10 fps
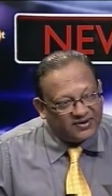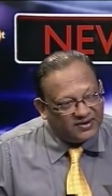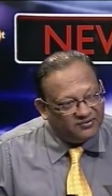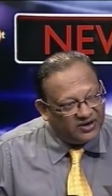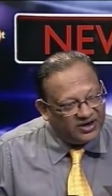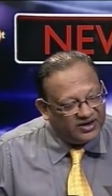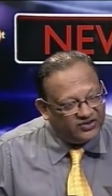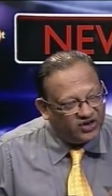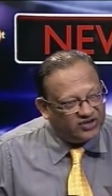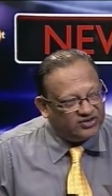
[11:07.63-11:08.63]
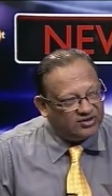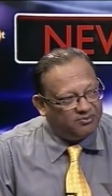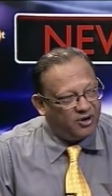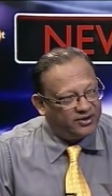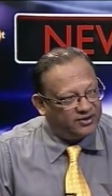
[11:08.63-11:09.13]
a very interesting
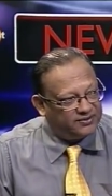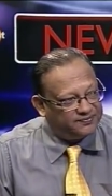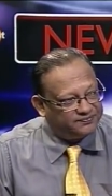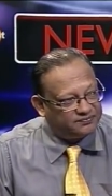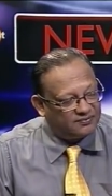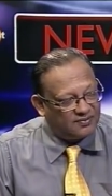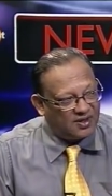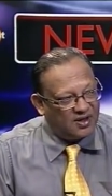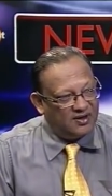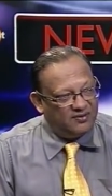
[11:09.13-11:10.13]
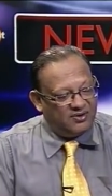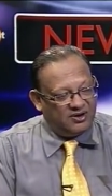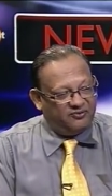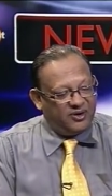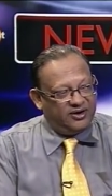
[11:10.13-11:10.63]
point one
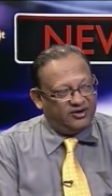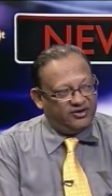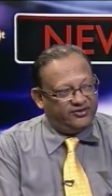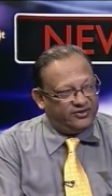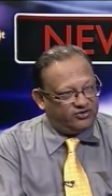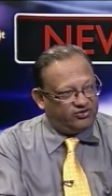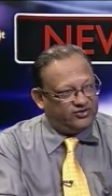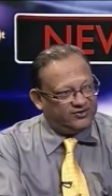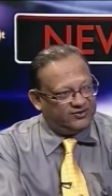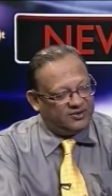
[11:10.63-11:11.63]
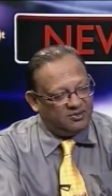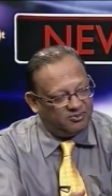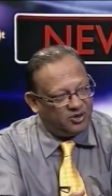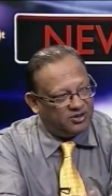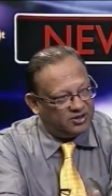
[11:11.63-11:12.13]
of my researchers
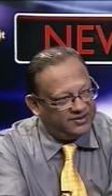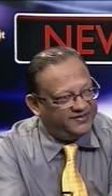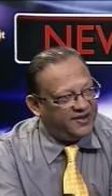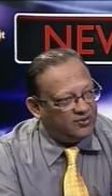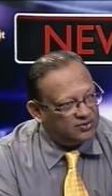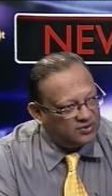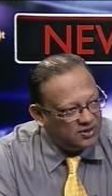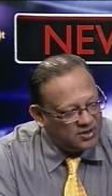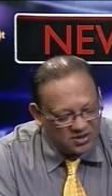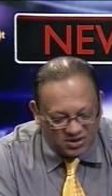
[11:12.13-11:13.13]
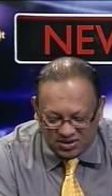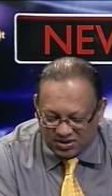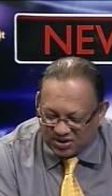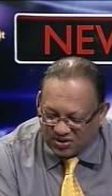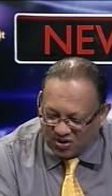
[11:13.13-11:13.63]
pointed this out. Mm.
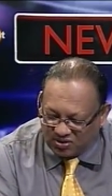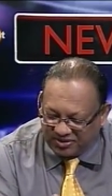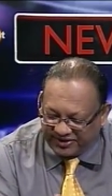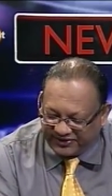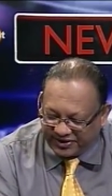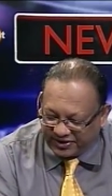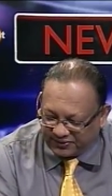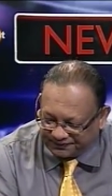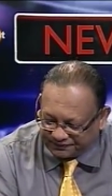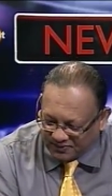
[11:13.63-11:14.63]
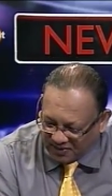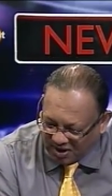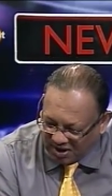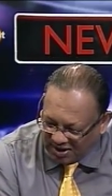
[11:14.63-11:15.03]
God bless her. Mm.